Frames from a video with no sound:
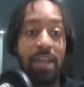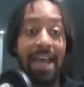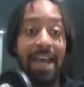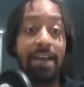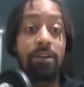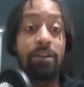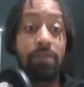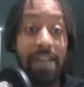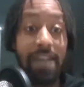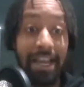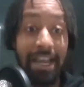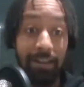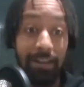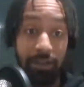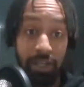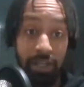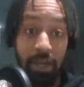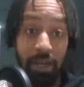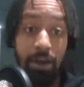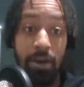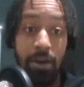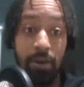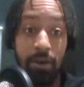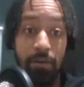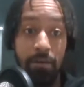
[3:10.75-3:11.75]
That
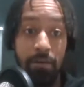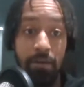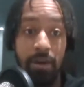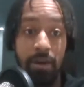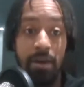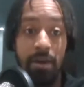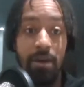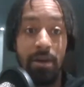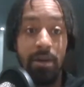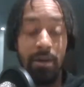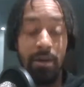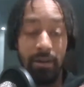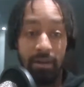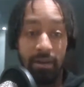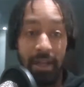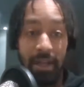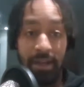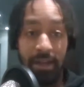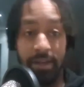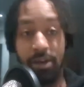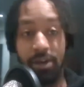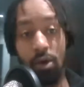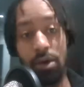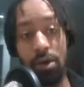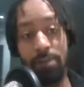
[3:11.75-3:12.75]
turn
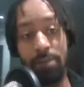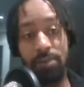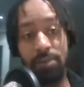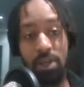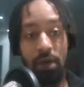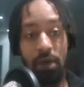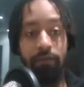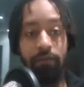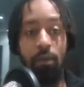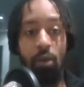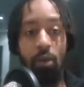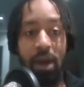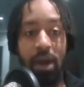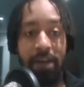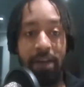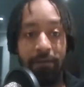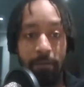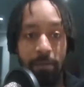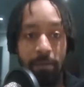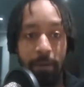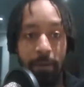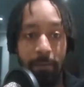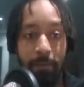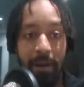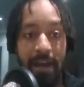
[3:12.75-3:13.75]
that he got himself away
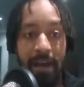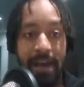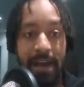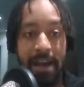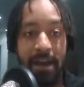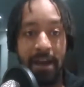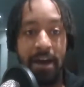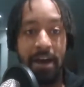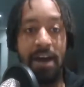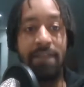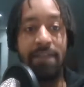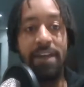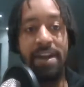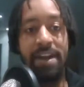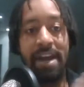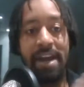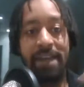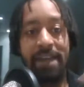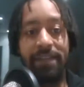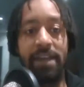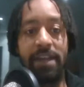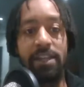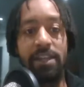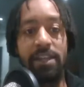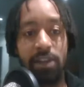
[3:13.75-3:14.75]
from the player and then
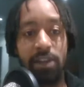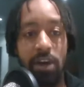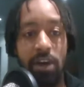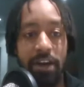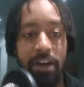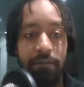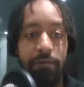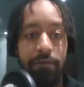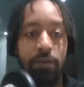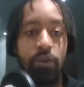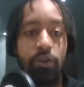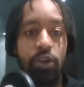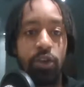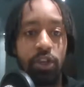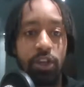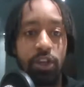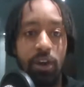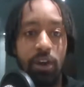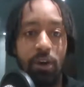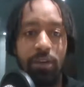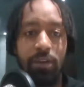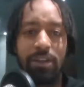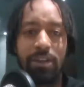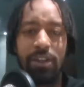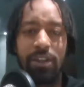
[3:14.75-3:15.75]
had that side foot
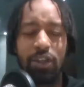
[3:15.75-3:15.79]
shot.